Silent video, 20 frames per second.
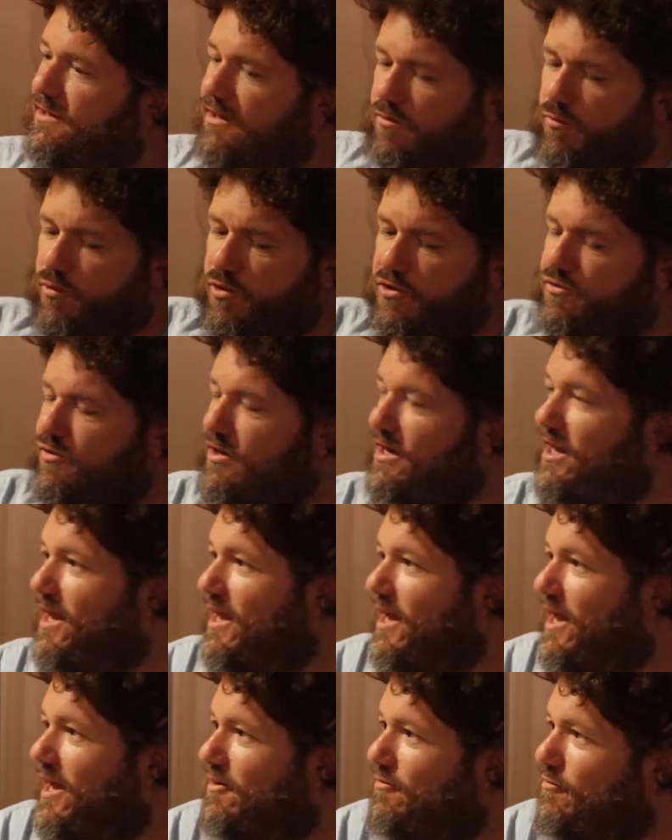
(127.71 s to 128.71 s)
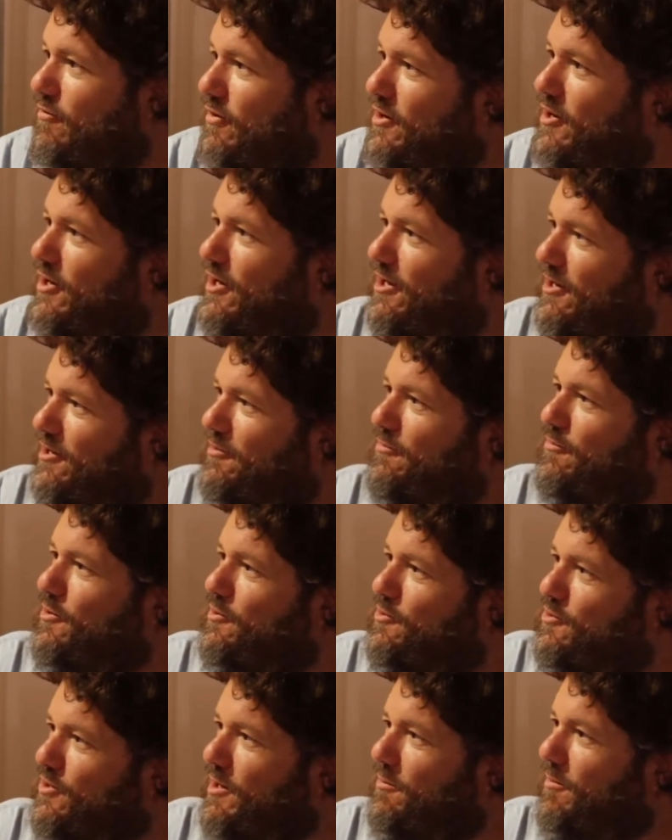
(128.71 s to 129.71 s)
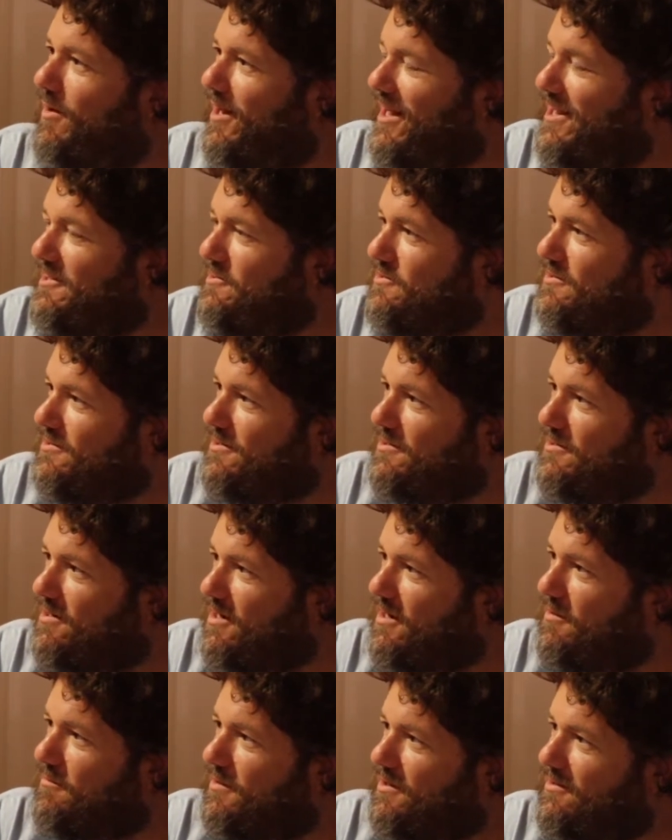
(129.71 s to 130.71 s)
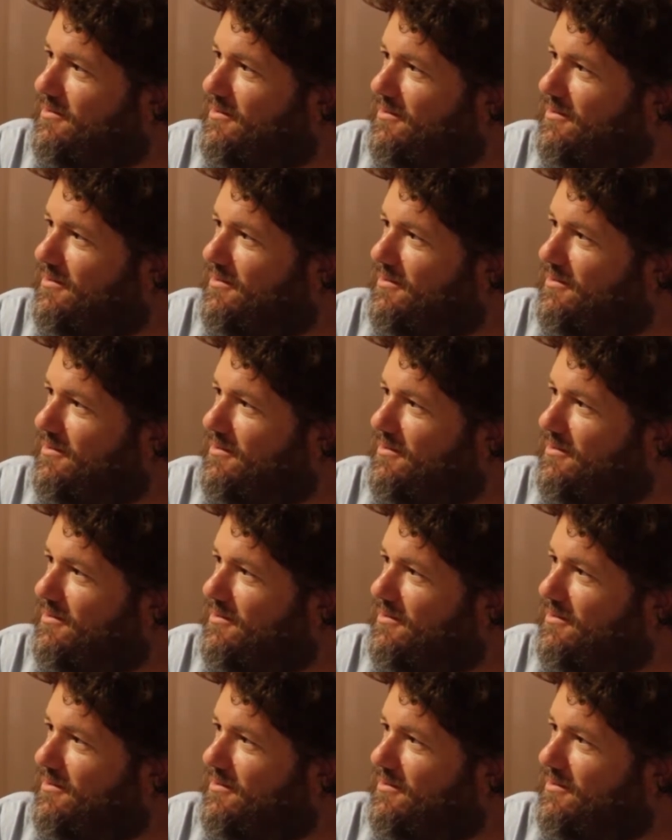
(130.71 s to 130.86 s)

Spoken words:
we're drinking out of very different shaped glasses this time. This